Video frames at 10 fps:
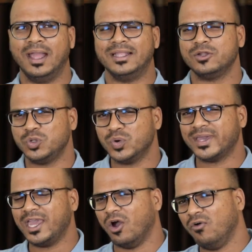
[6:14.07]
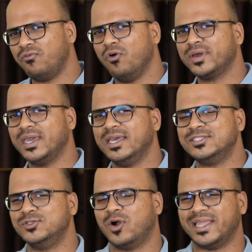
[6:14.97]
Now 2K or 4K
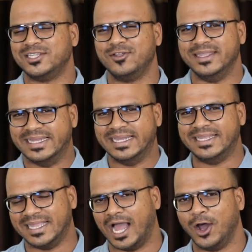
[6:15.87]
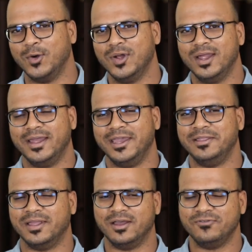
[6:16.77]
is not actually needed now
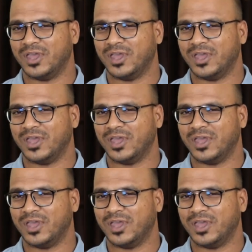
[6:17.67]
in uh,